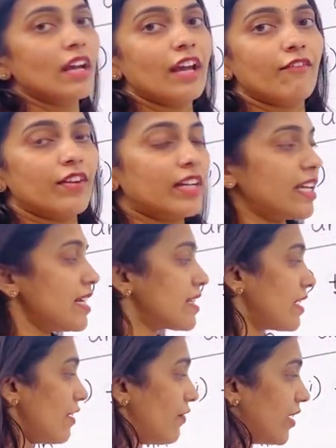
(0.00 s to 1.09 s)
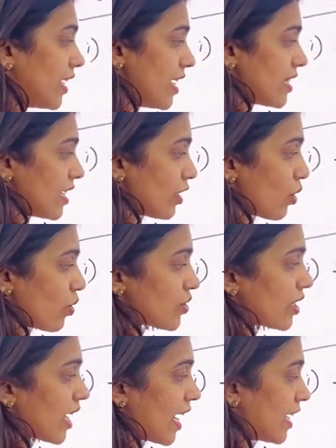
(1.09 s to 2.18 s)
If it is in
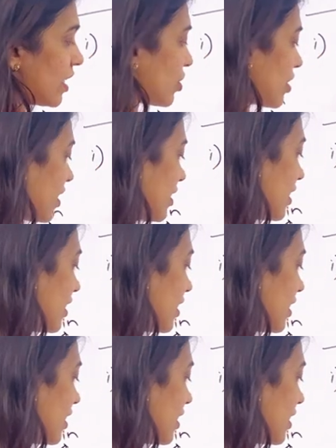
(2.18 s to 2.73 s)
closed condition,